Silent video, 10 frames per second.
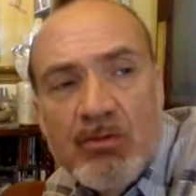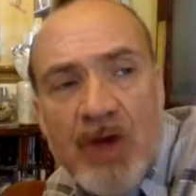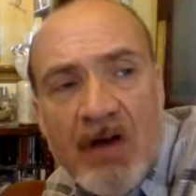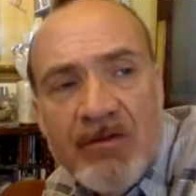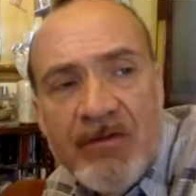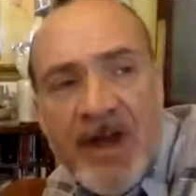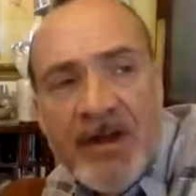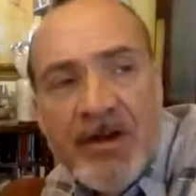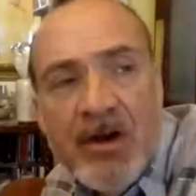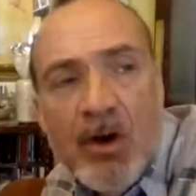rather
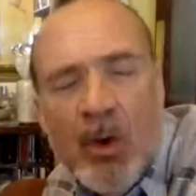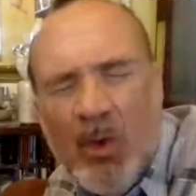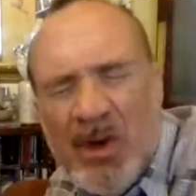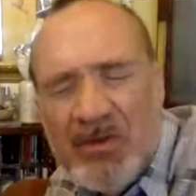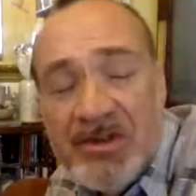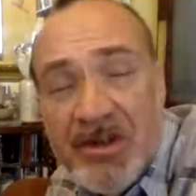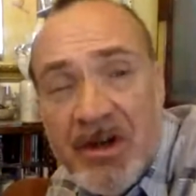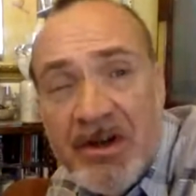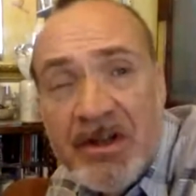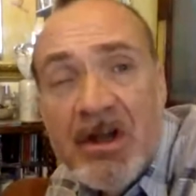than always
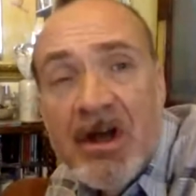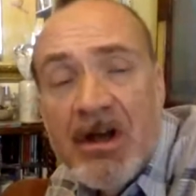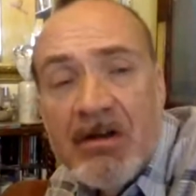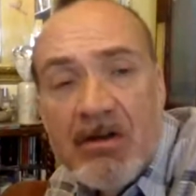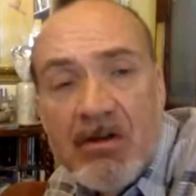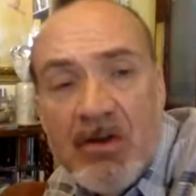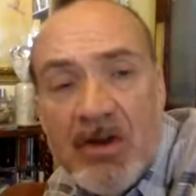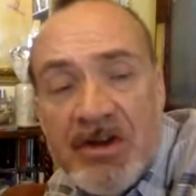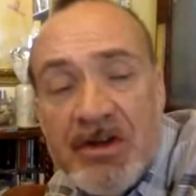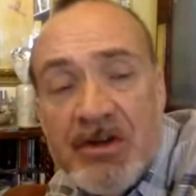returning a
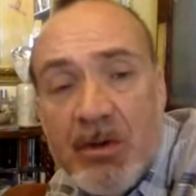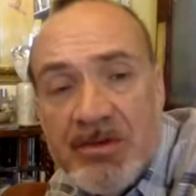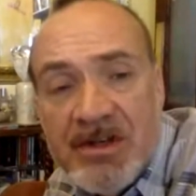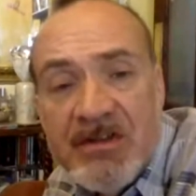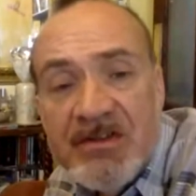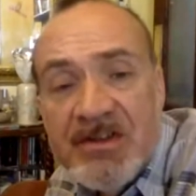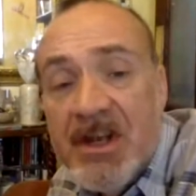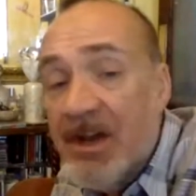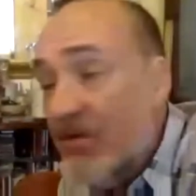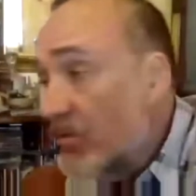new object. So
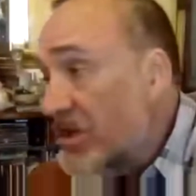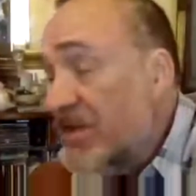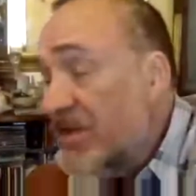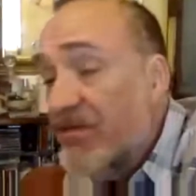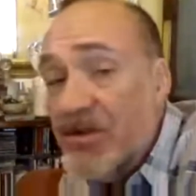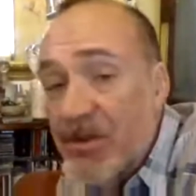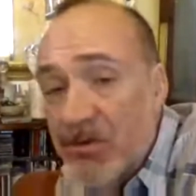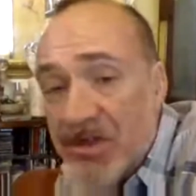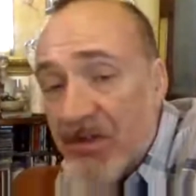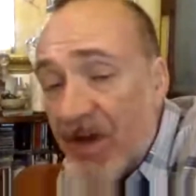another reason for
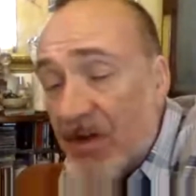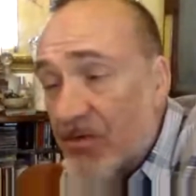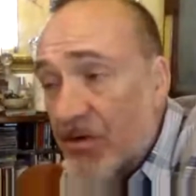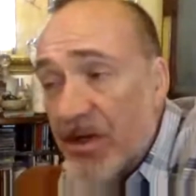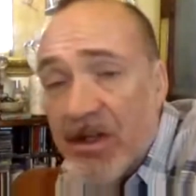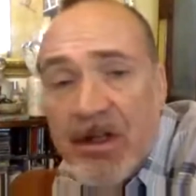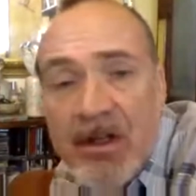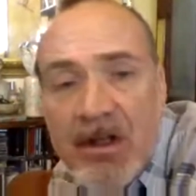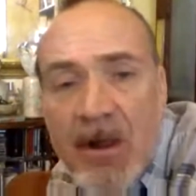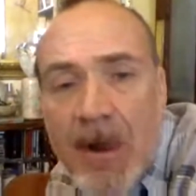using the
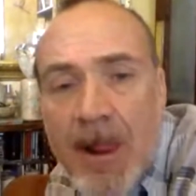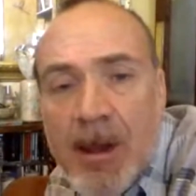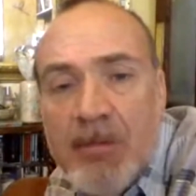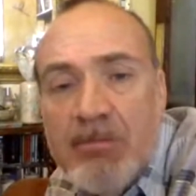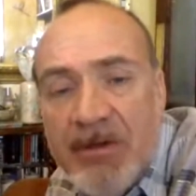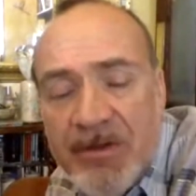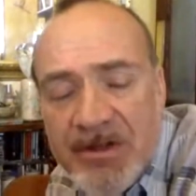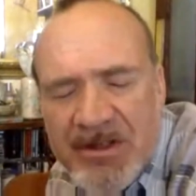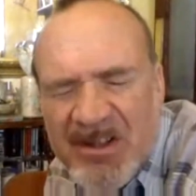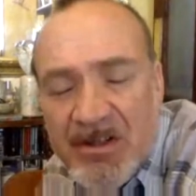factory
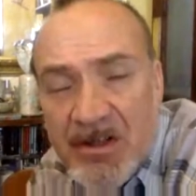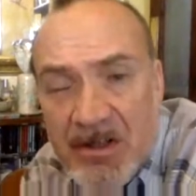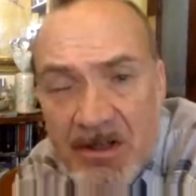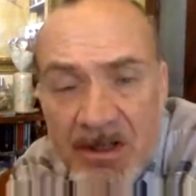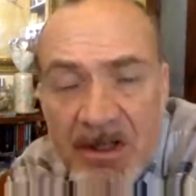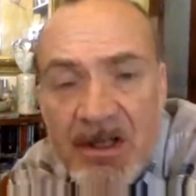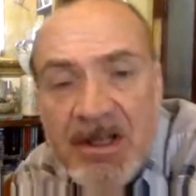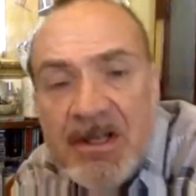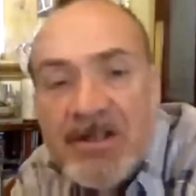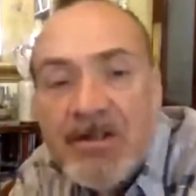method
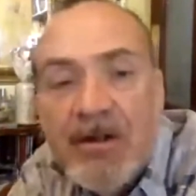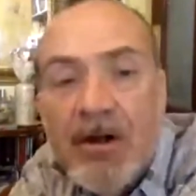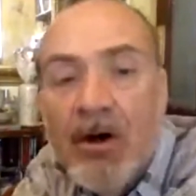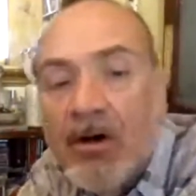is